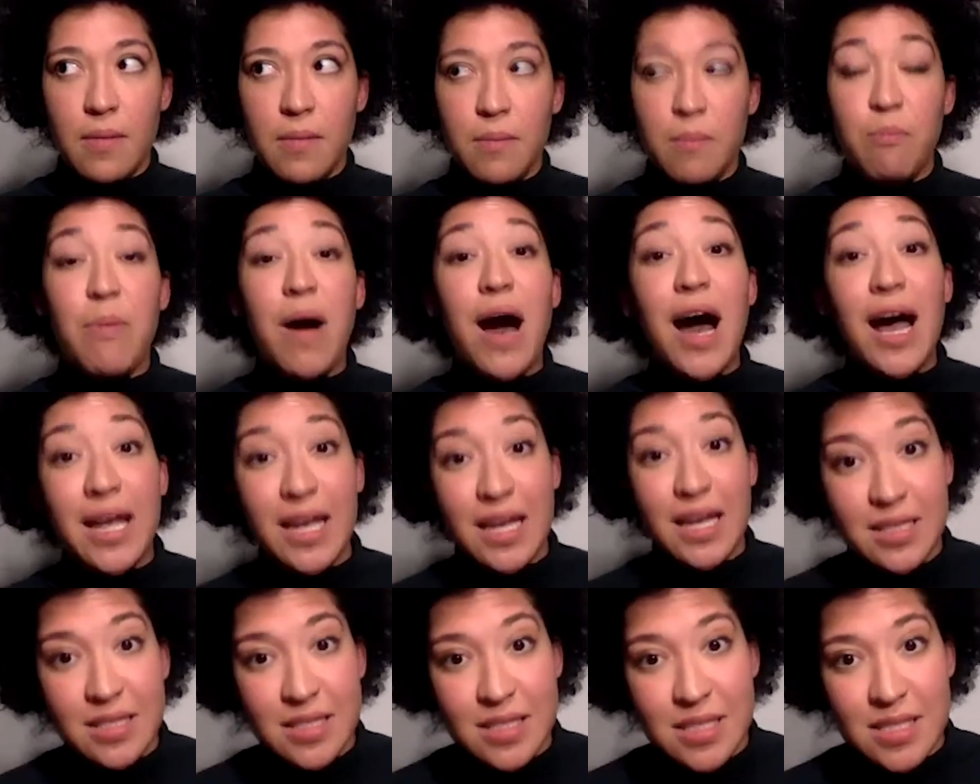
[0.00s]

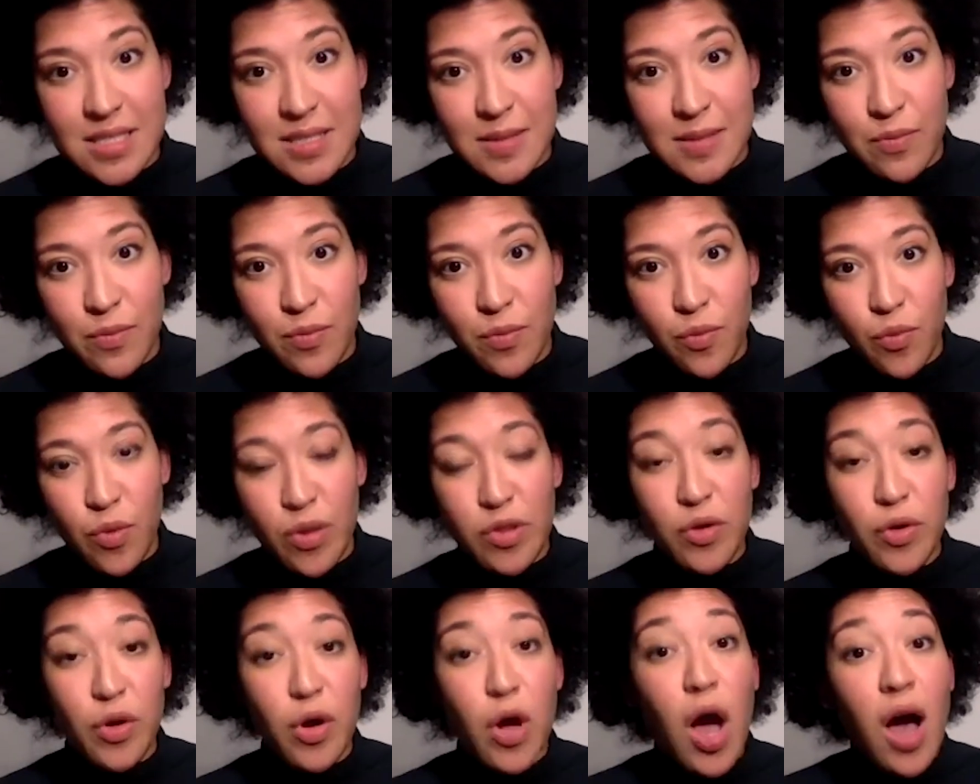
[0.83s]
bias,
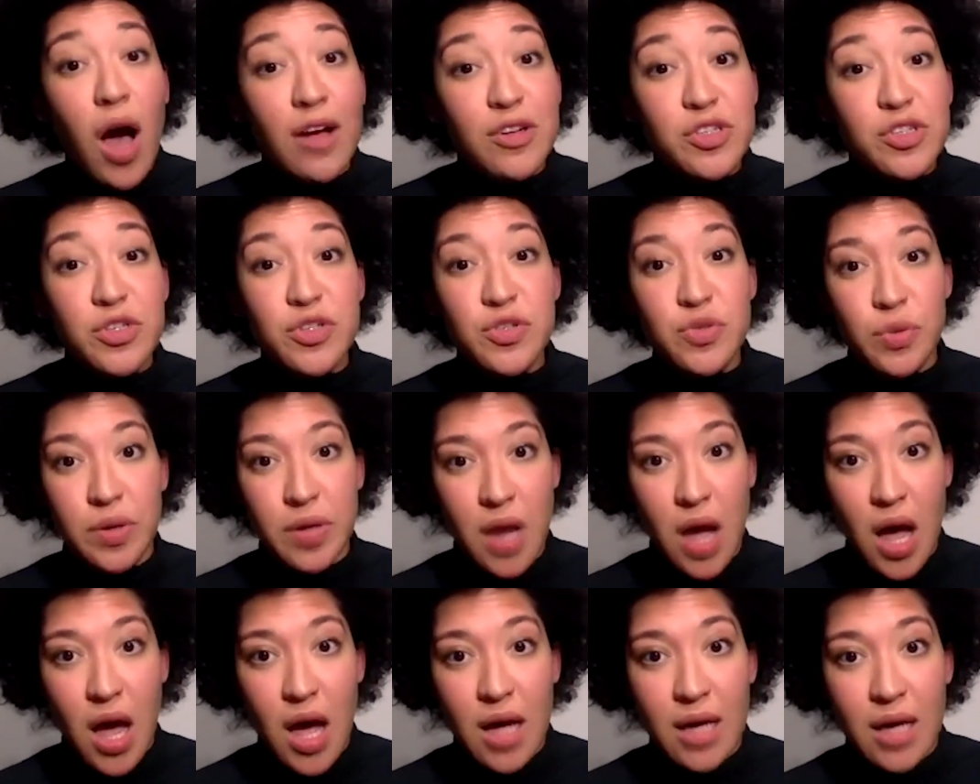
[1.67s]
whether conscious or
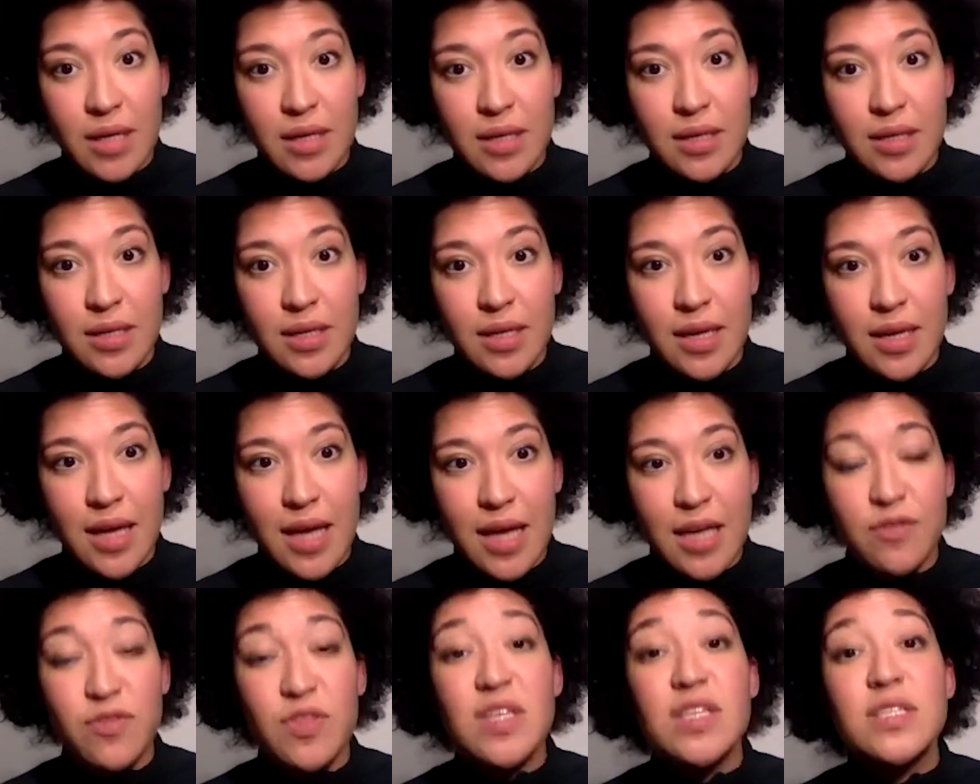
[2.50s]
not, and
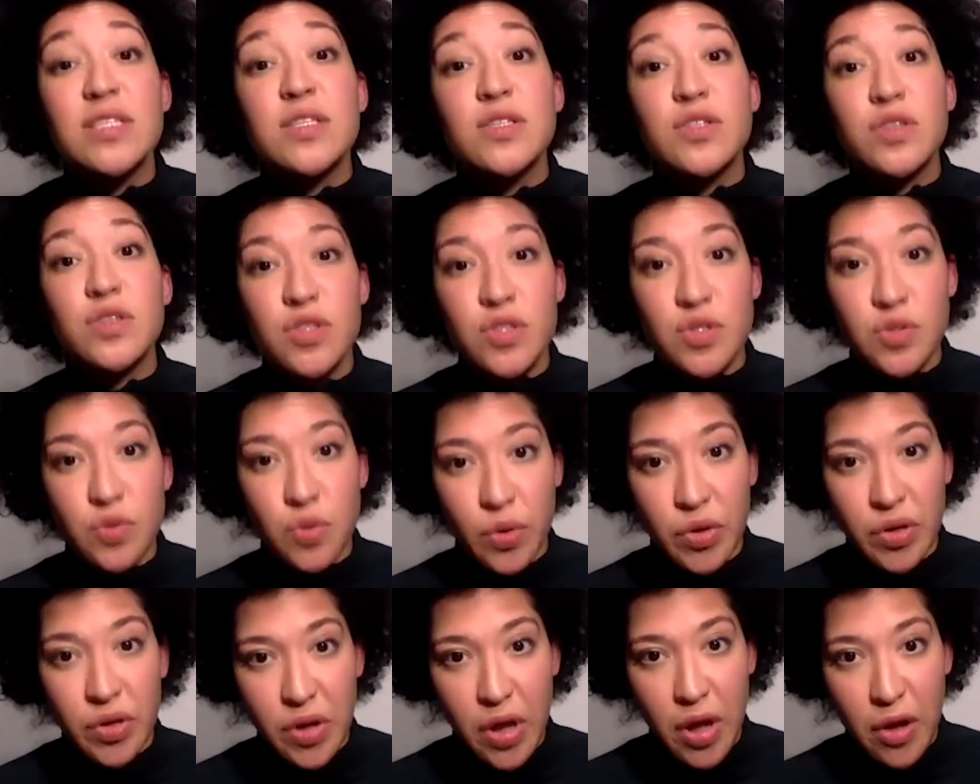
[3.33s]
if this is the
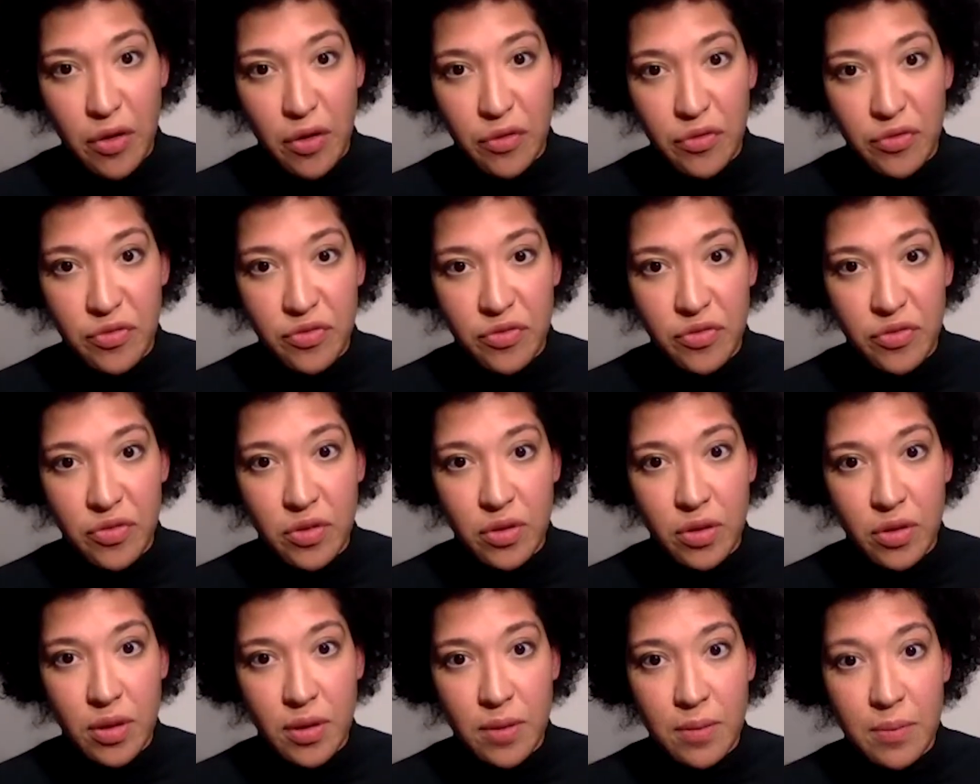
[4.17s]
sort of
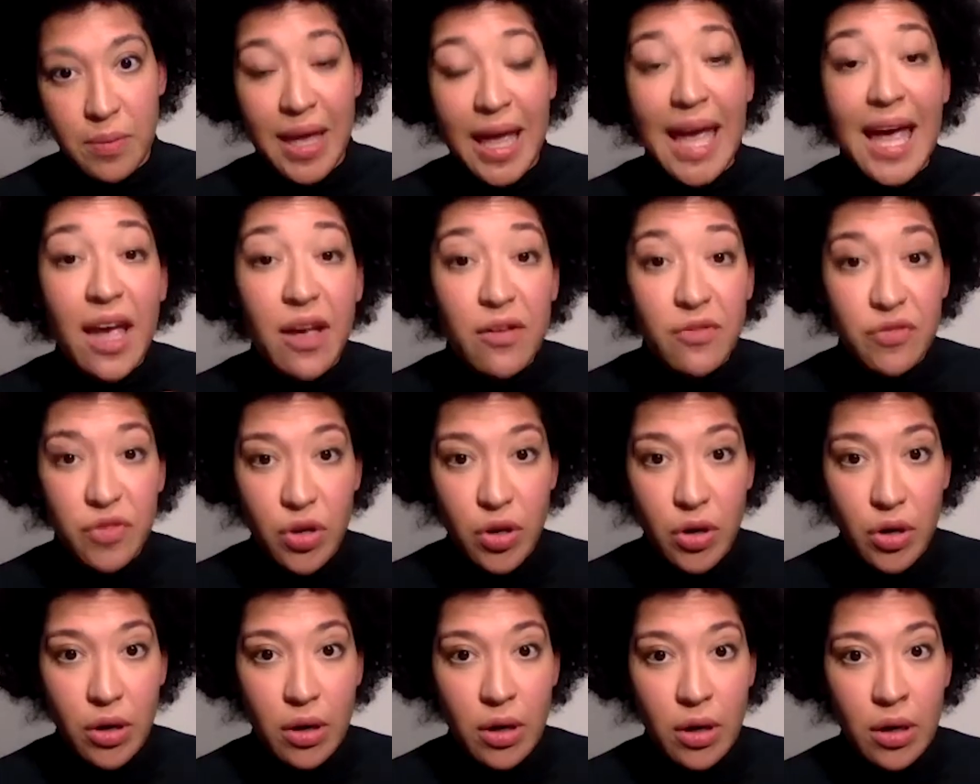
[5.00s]

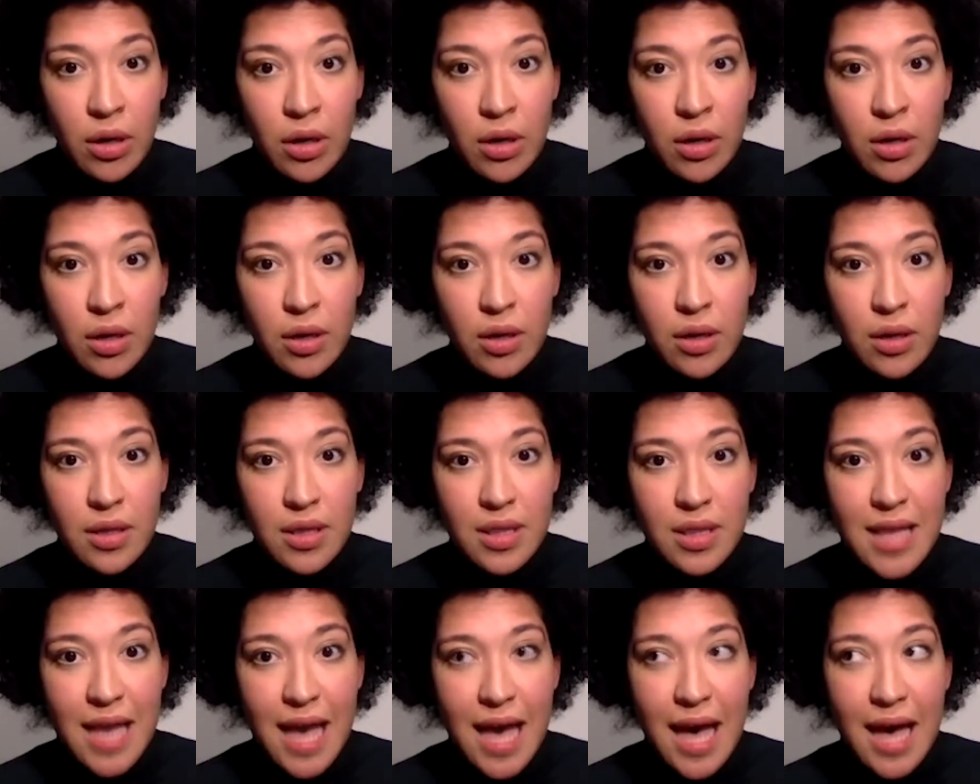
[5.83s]
behavior
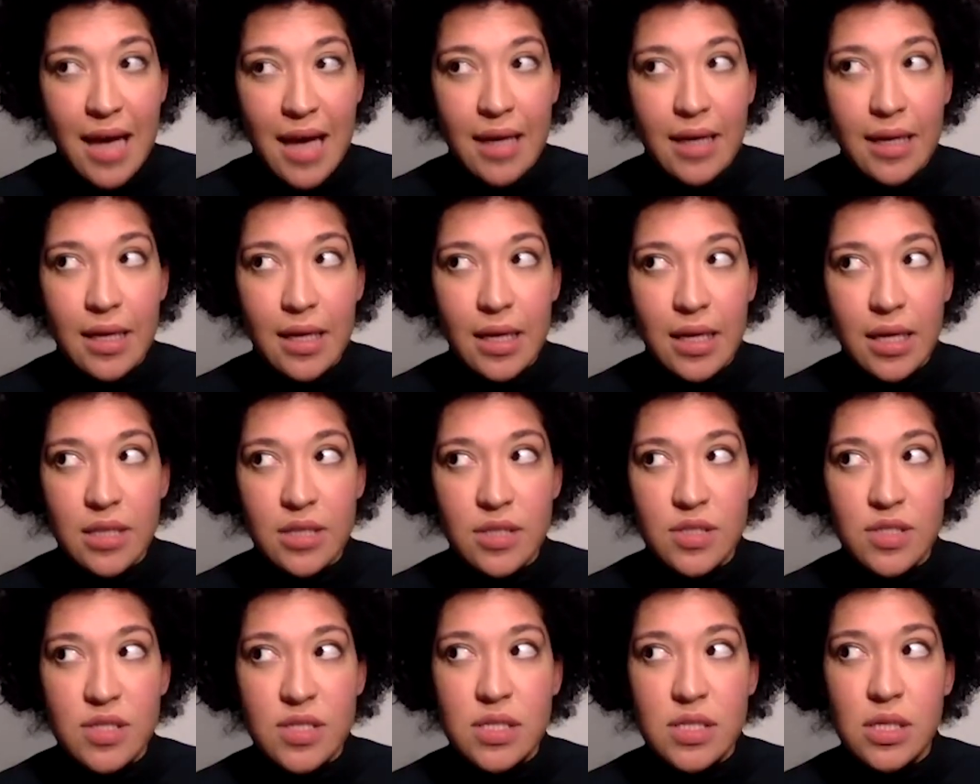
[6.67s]
that
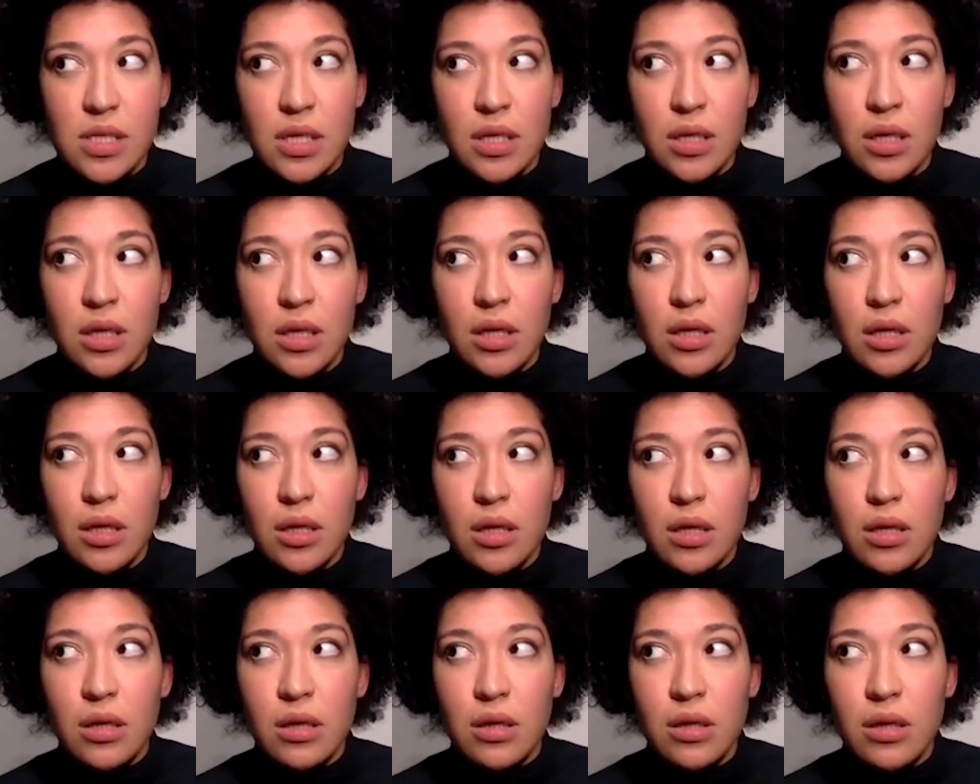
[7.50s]
is
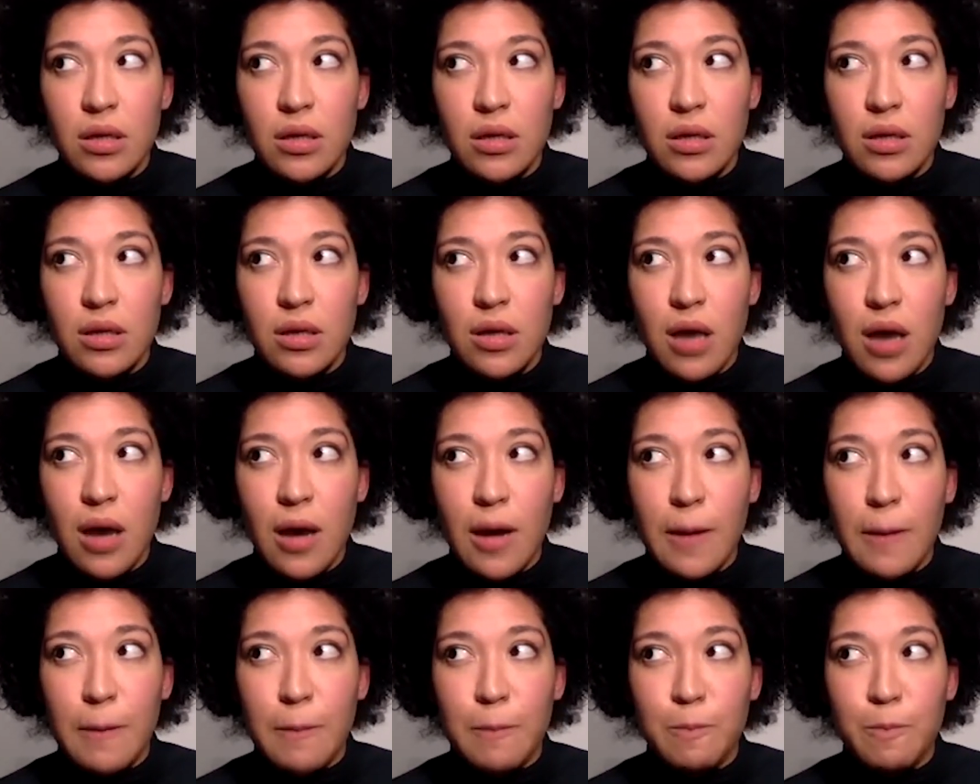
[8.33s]

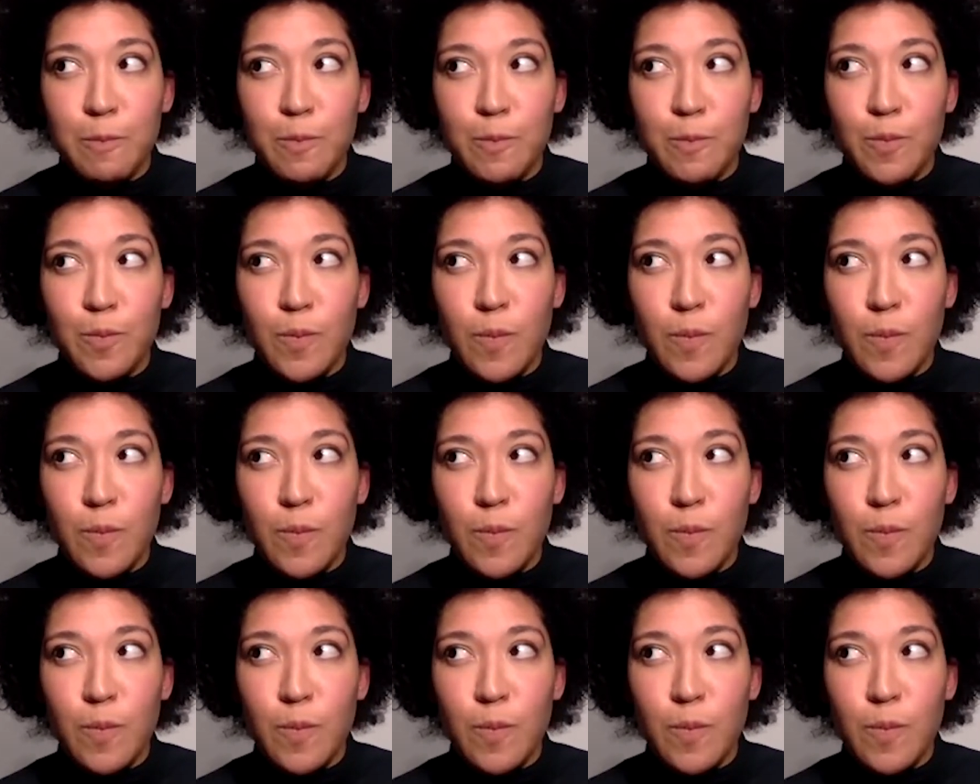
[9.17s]
um,